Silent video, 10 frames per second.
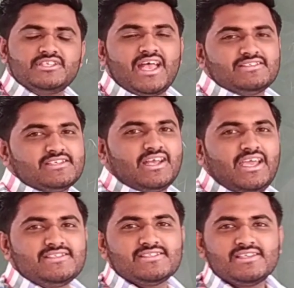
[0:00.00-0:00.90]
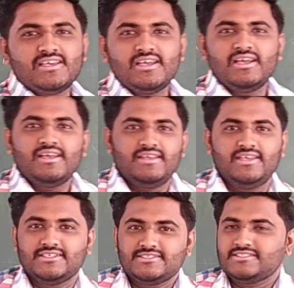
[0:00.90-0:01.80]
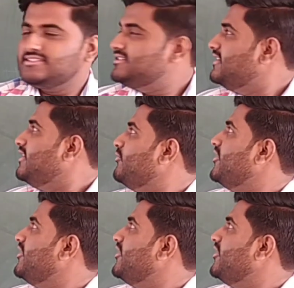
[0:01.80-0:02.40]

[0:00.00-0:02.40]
the answer, guys? Yes. We